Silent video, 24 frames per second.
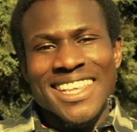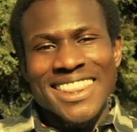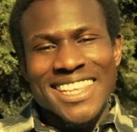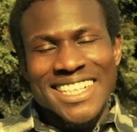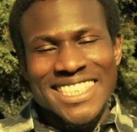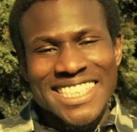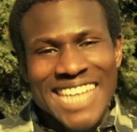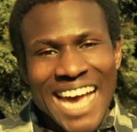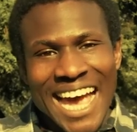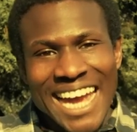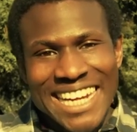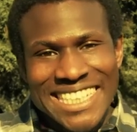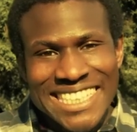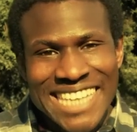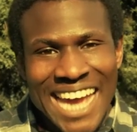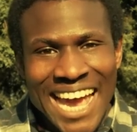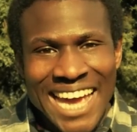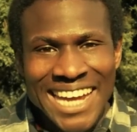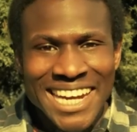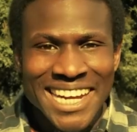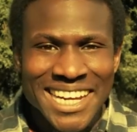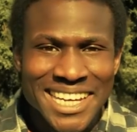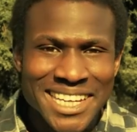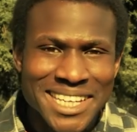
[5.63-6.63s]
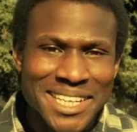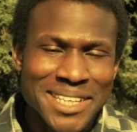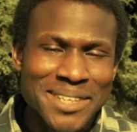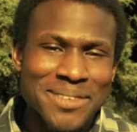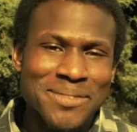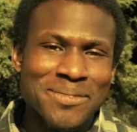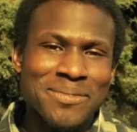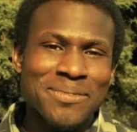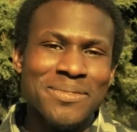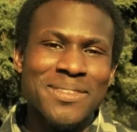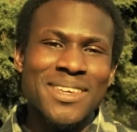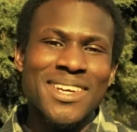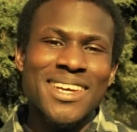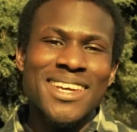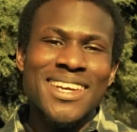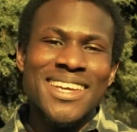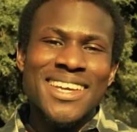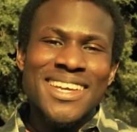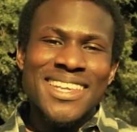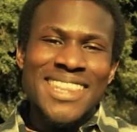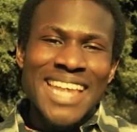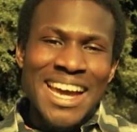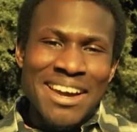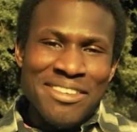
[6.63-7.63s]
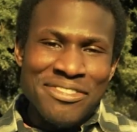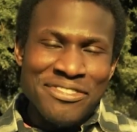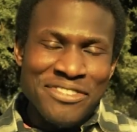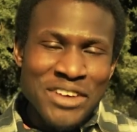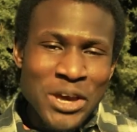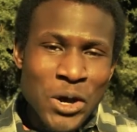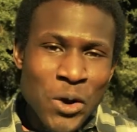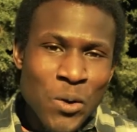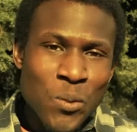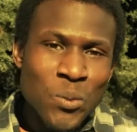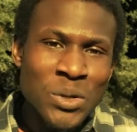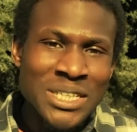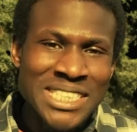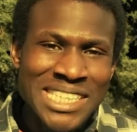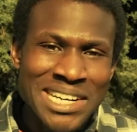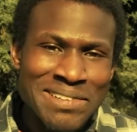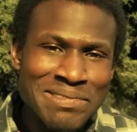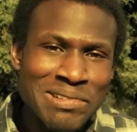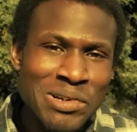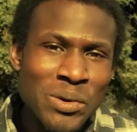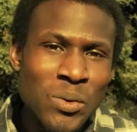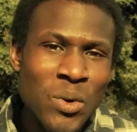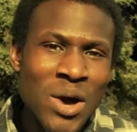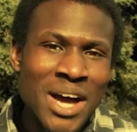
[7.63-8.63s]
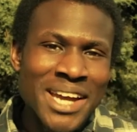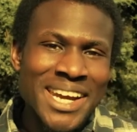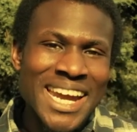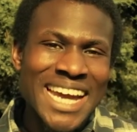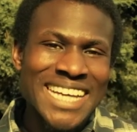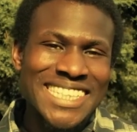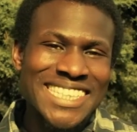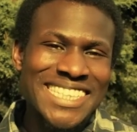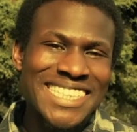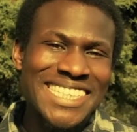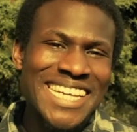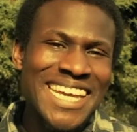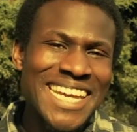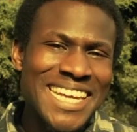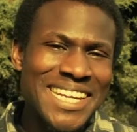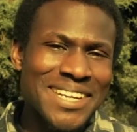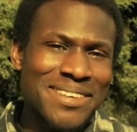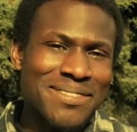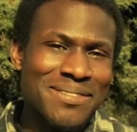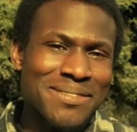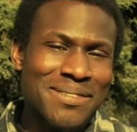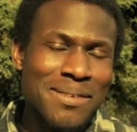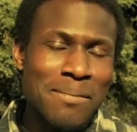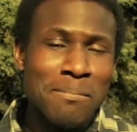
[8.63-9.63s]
The Titanic, that film which everyone has seen,